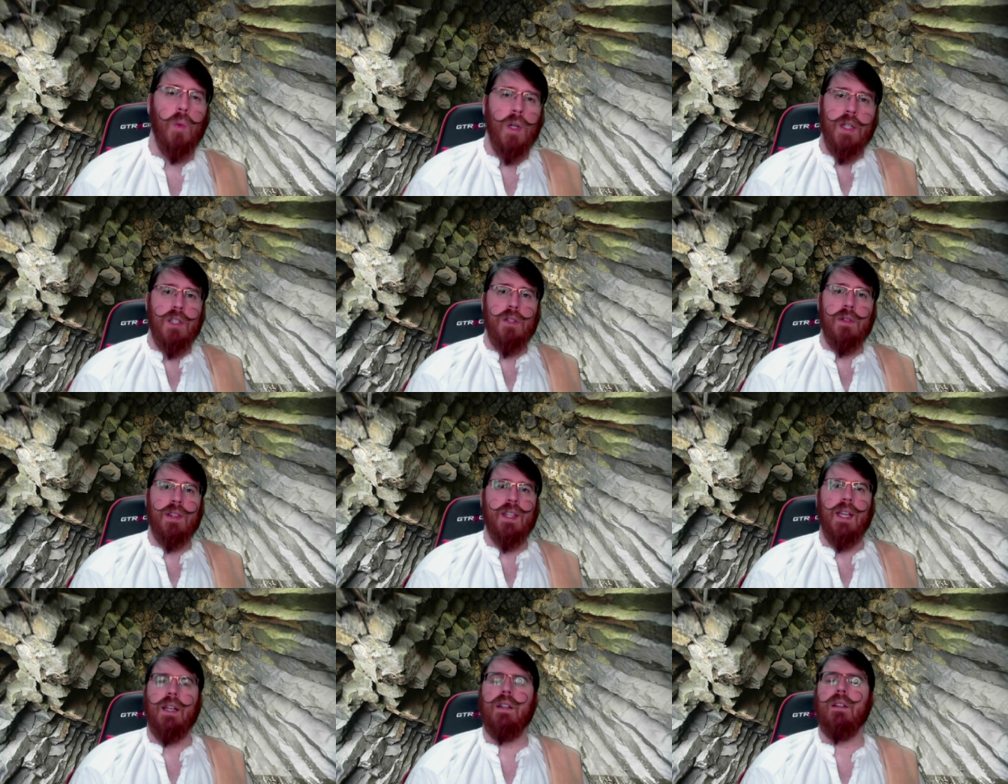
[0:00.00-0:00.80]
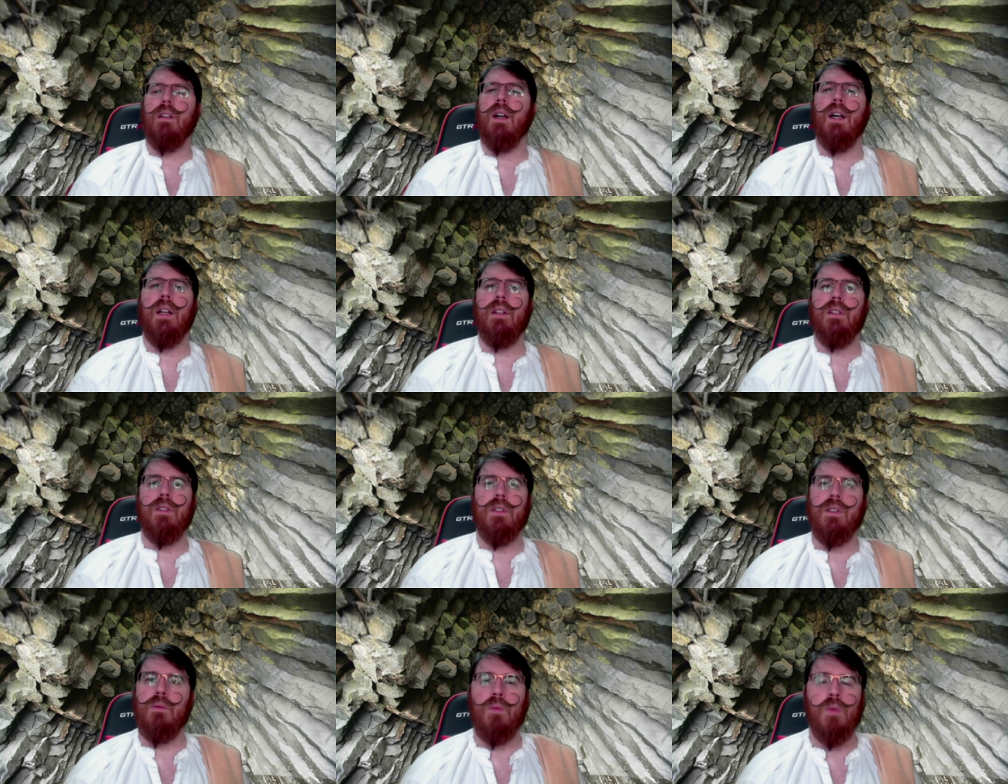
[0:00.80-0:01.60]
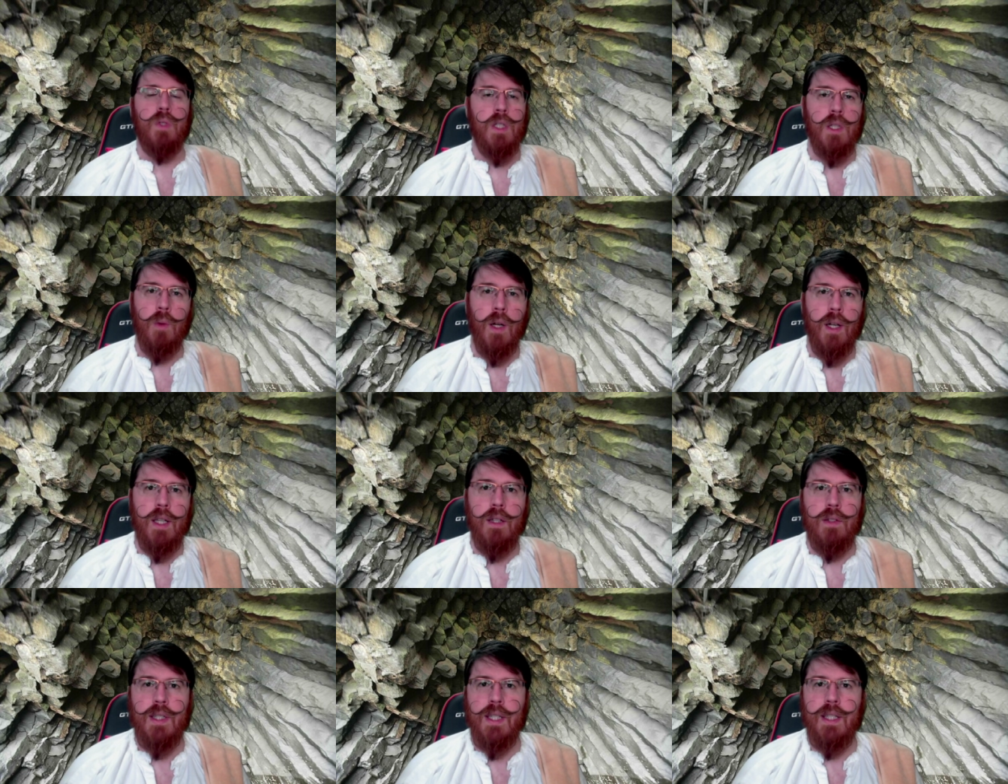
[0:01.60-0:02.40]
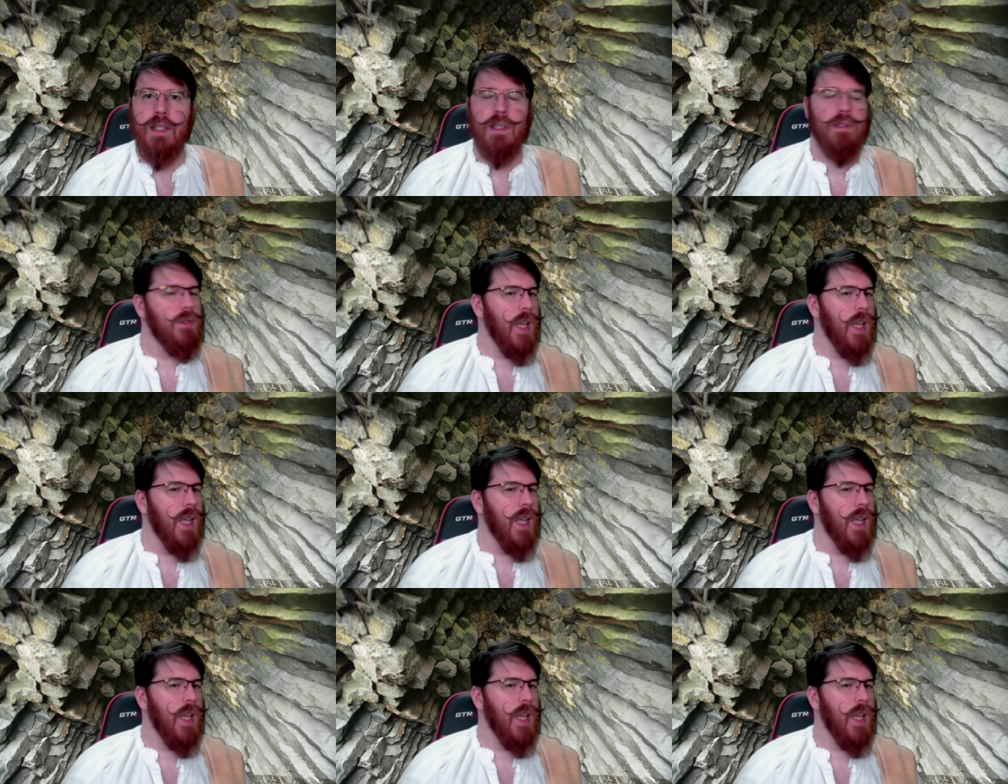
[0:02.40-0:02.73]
What did you think? Uh, do you want to use this?